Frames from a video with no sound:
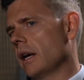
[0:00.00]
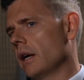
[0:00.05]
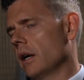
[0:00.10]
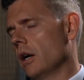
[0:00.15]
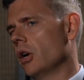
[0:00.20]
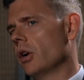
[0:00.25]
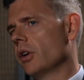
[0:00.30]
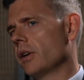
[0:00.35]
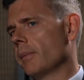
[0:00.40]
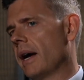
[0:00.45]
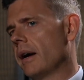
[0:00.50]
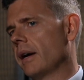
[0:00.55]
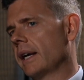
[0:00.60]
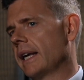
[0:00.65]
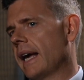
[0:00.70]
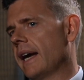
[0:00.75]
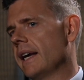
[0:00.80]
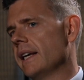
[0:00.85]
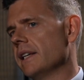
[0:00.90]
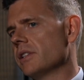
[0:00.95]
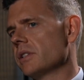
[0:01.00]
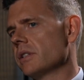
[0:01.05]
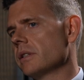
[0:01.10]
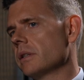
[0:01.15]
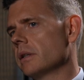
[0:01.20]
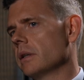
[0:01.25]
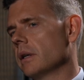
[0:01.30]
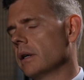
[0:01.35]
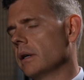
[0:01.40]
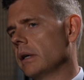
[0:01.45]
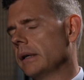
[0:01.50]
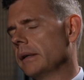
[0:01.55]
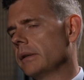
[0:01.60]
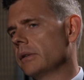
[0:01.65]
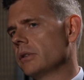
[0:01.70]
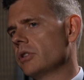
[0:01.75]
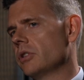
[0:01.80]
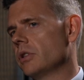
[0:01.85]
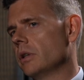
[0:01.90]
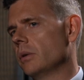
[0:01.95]
heard about a case to
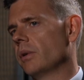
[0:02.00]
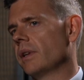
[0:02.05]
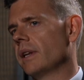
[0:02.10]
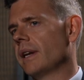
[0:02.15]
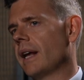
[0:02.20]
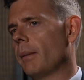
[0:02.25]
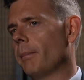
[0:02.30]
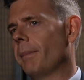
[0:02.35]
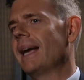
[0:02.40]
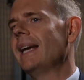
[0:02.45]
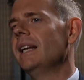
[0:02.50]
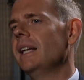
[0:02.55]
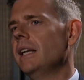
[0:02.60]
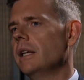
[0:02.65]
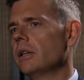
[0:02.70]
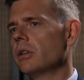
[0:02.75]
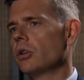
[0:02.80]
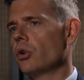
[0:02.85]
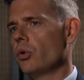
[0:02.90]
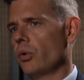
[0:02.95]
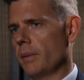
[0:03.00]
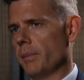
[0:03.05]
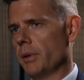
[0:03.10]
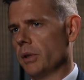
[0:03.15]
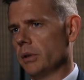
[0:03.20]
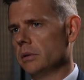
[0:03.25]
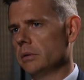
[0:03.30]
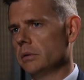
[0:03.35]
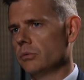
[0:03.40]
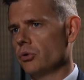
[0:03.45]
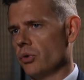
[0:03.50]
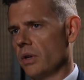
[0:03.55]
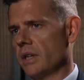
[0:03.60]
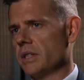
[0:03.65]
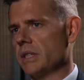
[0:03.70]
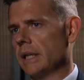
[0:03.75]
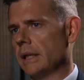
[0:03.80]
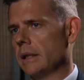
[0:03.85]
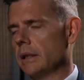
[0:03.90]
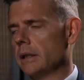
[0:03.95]
do with an Albanian criminal, drug
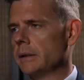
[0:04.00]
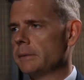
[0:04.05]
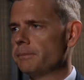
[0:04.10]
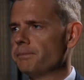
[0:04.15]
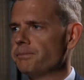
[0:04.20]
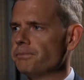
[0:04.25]
dealer,